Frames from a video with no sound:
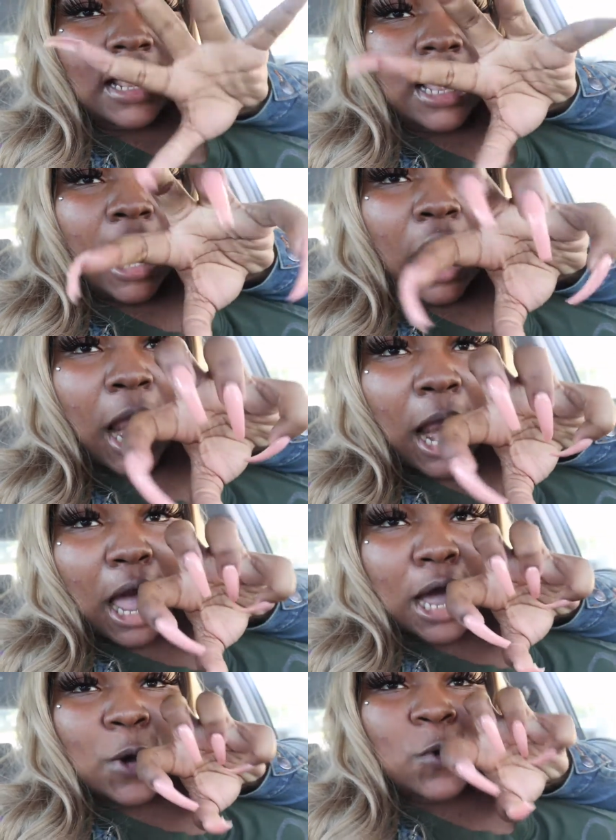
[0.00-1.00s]

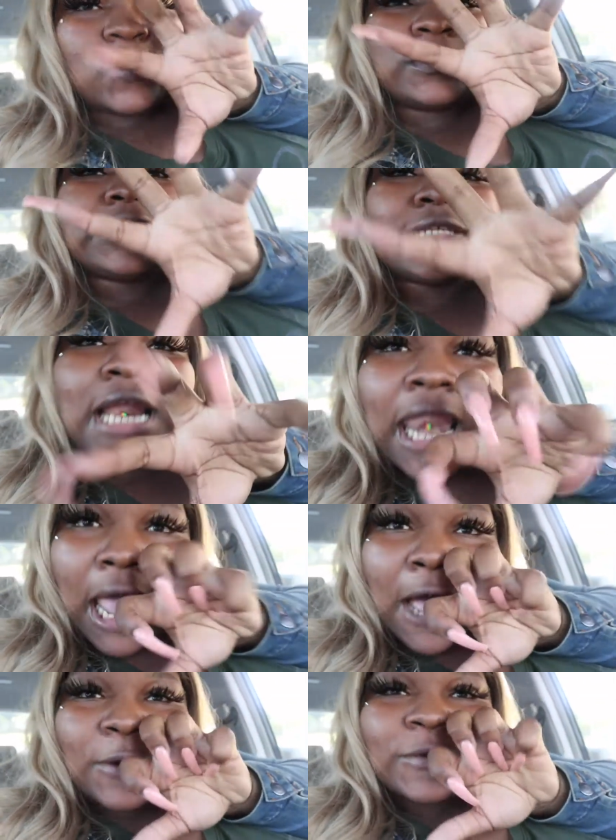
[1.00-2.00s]
Clouds,
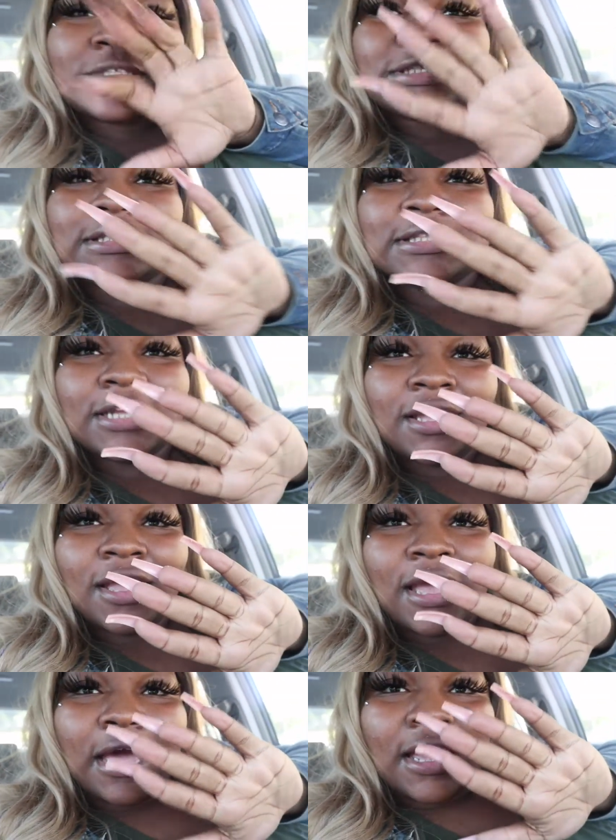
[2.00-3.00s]
clouds,
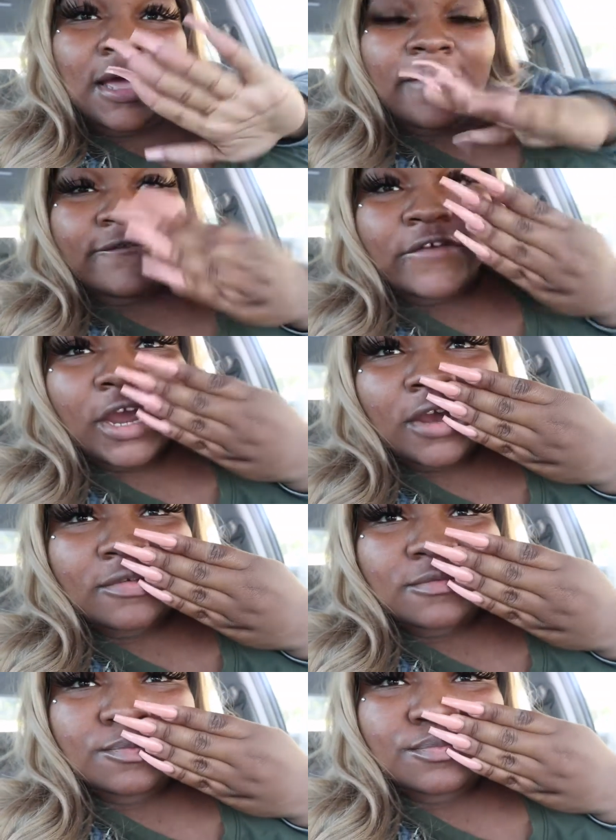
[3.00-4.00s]
fire.
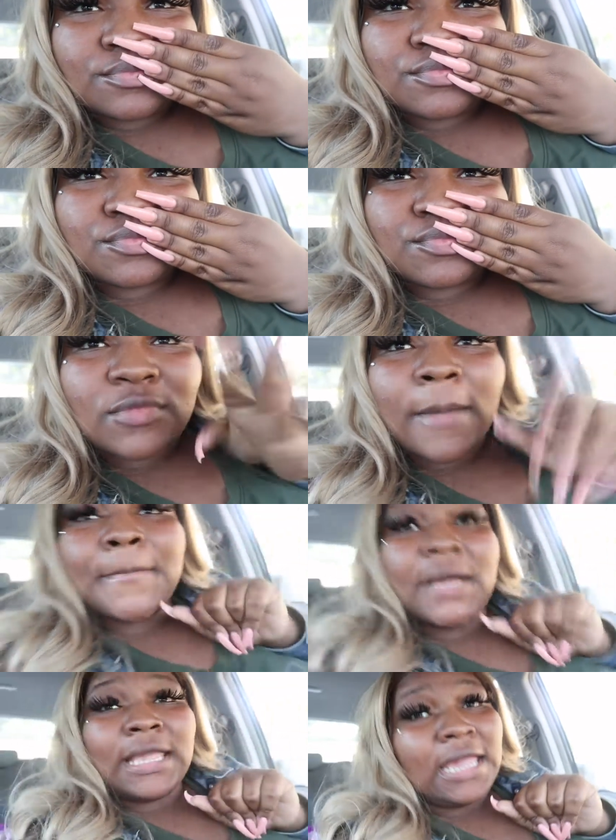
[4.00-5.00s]

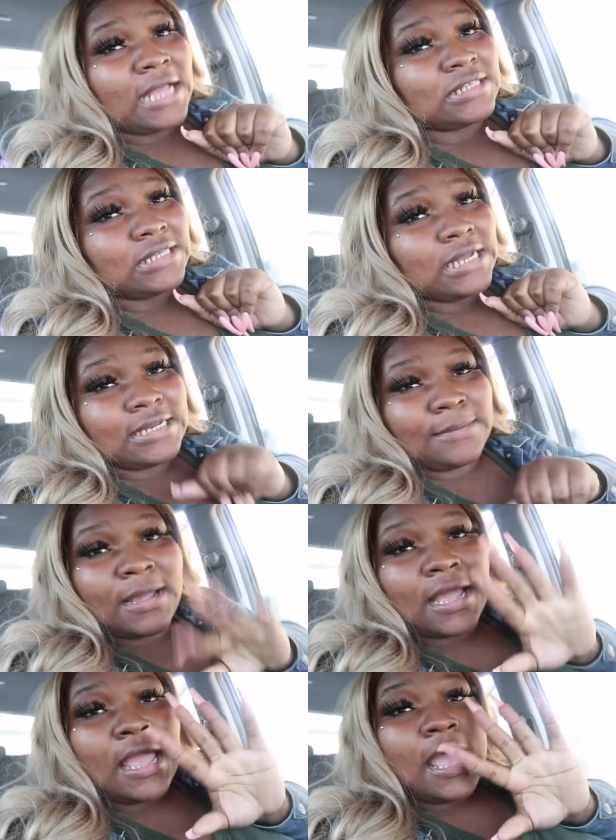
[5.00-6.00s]
But yeah, I just got done
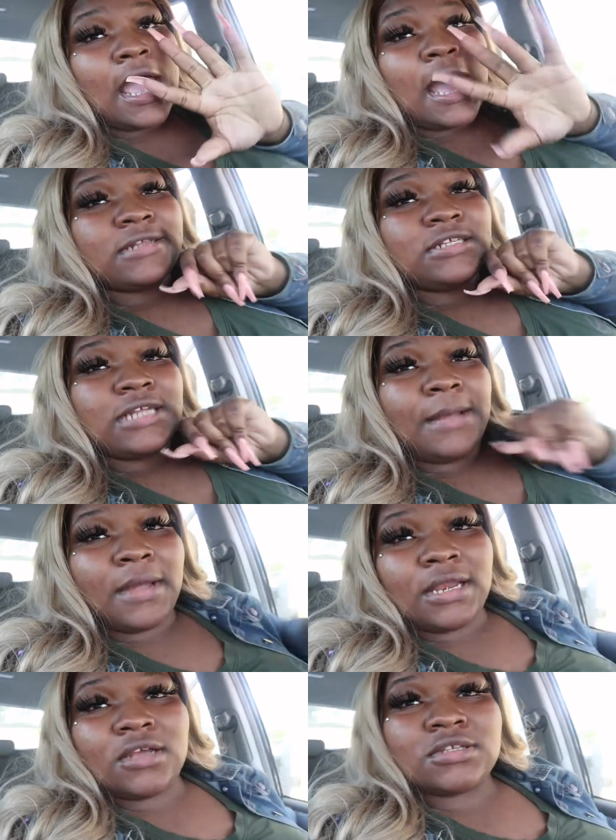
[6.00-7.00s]
my, I just got
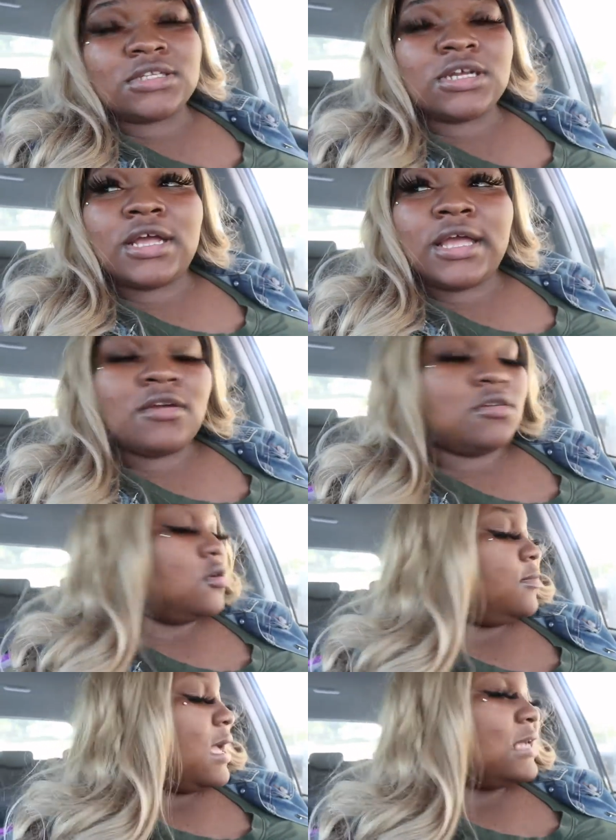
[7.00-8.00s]
my nails done.
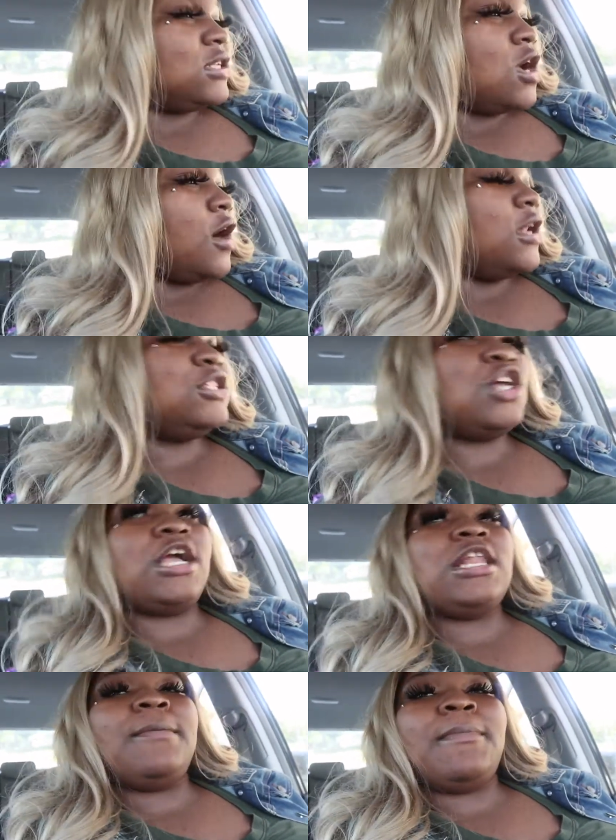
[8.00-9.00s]
Um, y'all already saw a
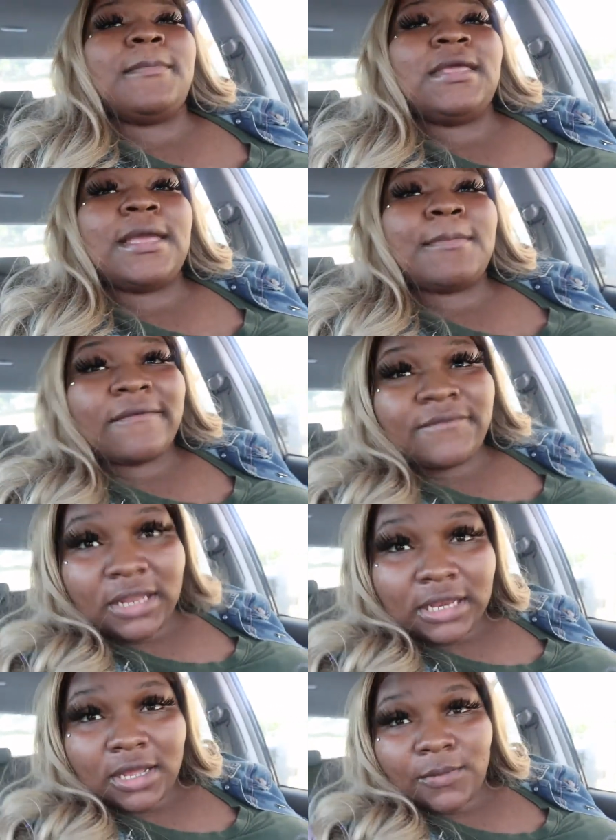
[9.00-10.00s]
clip of me getting my
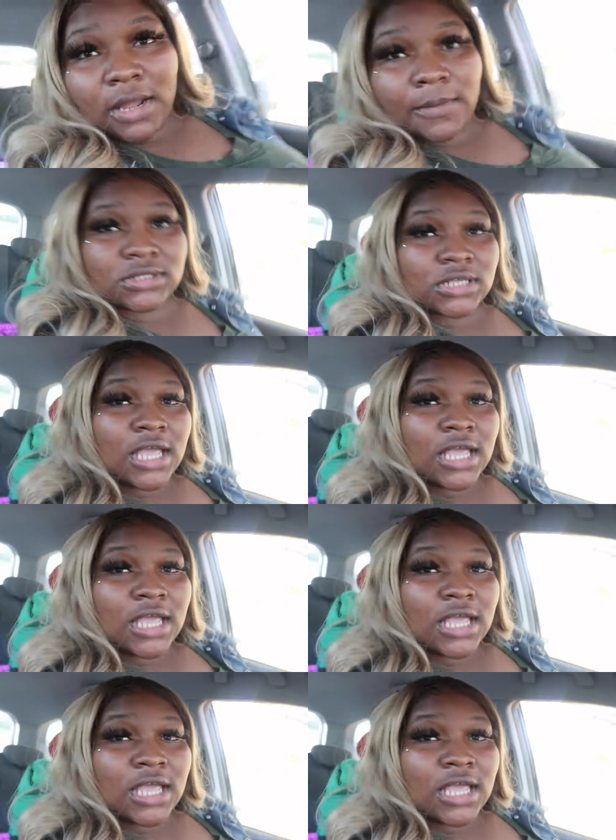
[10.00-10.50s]
feet done when I was